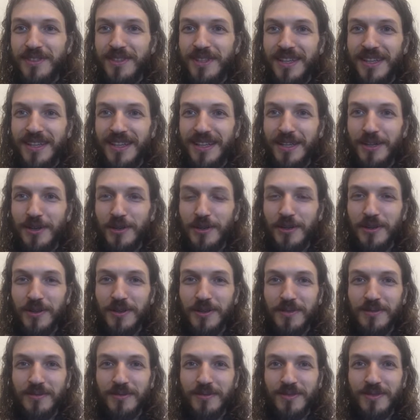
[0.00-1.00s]

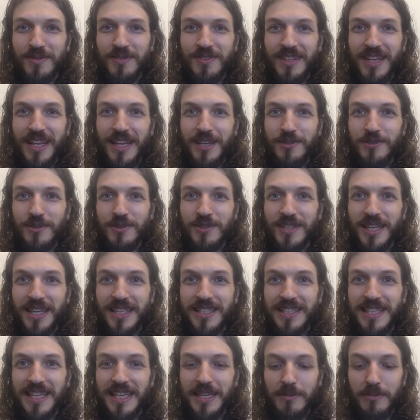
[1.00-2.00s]
little interesting
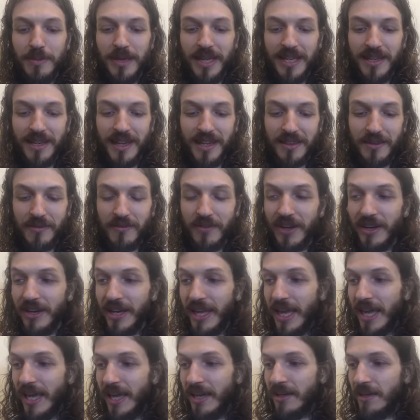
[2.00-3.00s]
tidbit at the
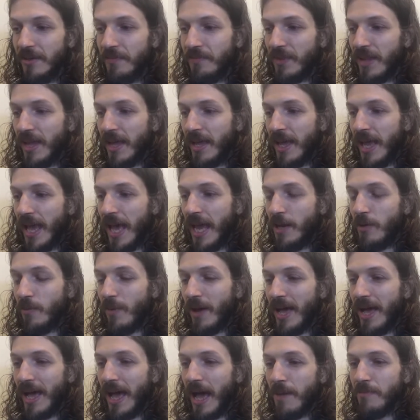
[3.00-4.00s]
very end.
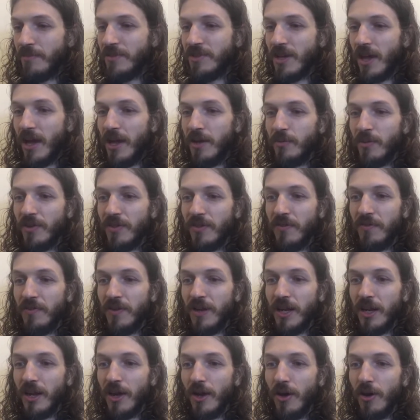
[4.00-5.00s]
Anyway, I'm done with the
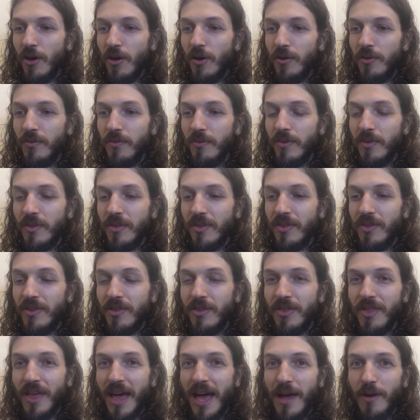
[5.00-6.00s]
video.
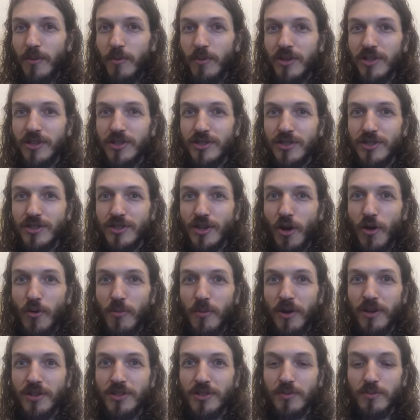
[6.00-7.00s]
That was so
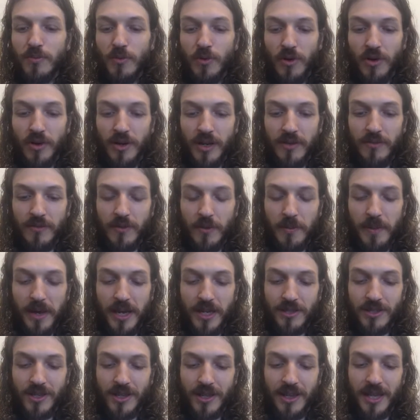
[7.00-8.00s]
much more
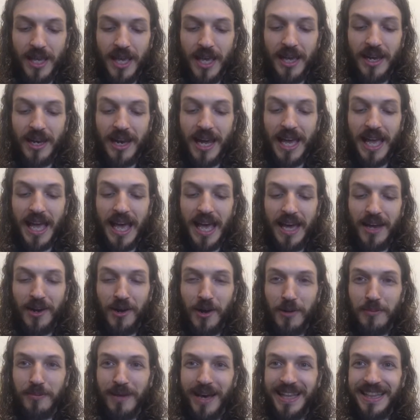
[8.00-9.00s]
information than I had
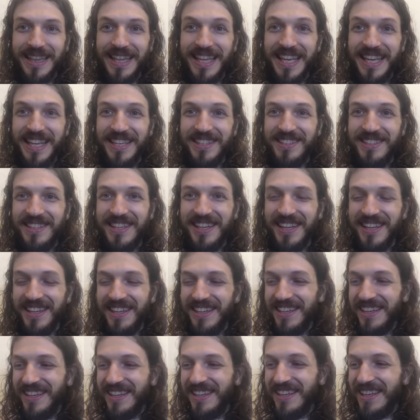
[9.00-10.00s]
on my list.
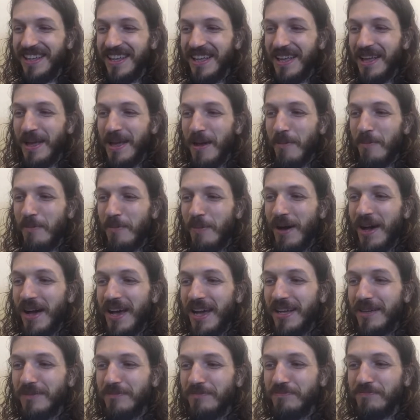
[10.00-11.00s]

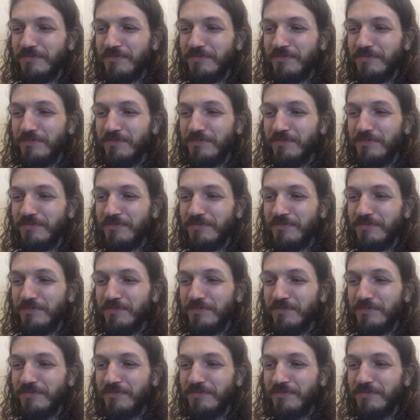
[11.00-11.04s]
But